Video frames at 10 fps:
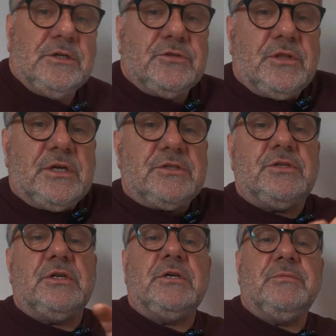So
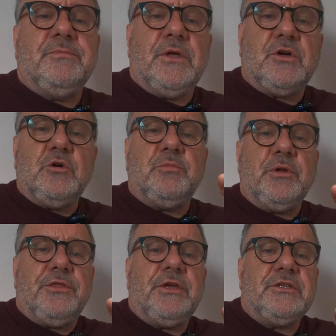that's a couple
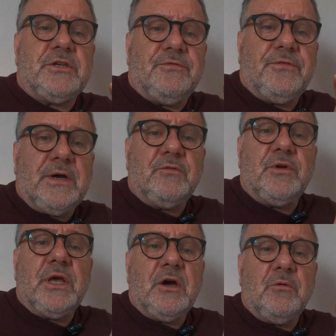of things I
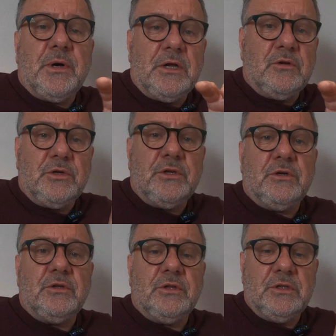found out by looking
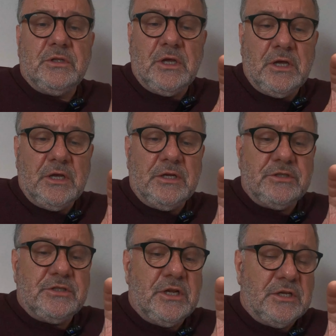on
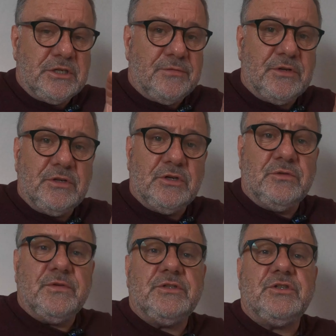Jevon
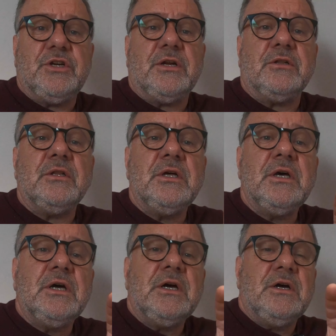Dovey's channel.
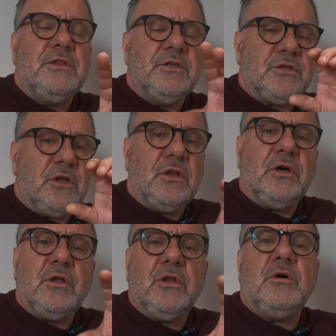There's a
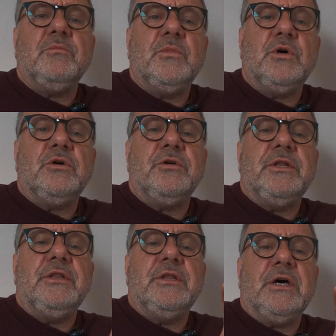lot more
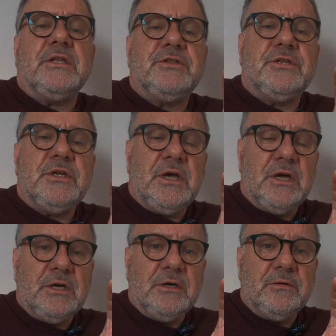in that
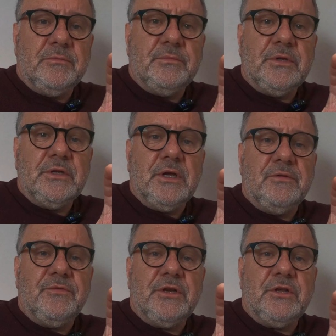
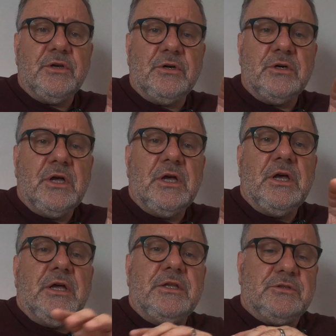video.
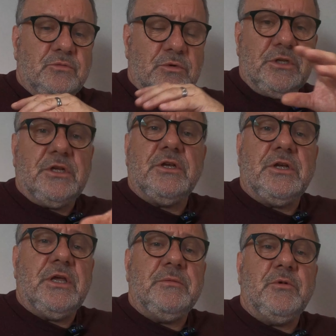It's one you
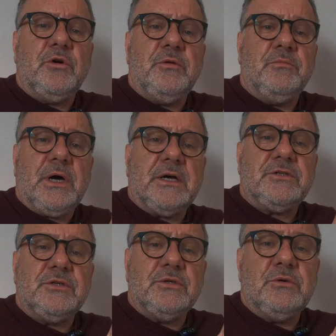can keep going back
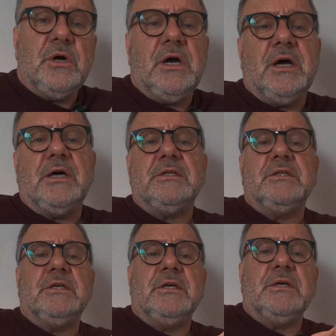to and